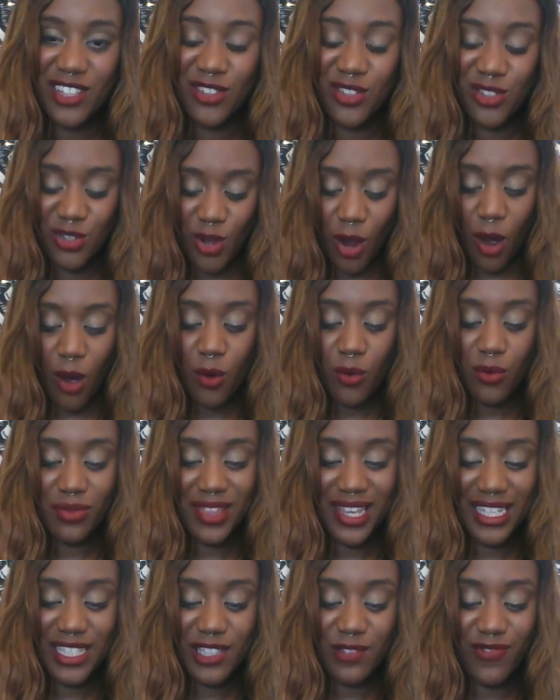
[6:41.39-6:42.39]
so
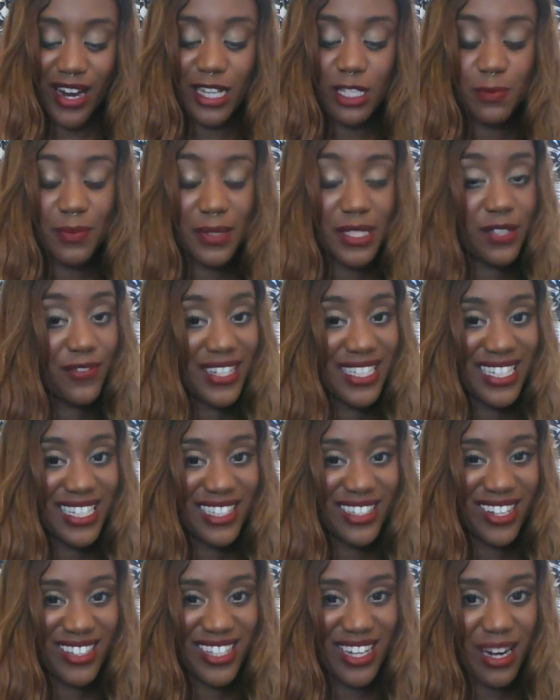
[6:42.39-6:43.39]
these very specific
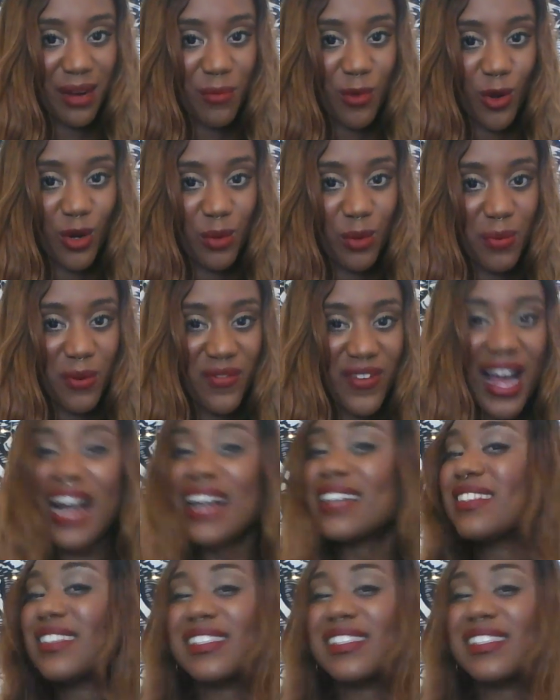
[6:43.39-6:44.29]
details that I'm going to provide,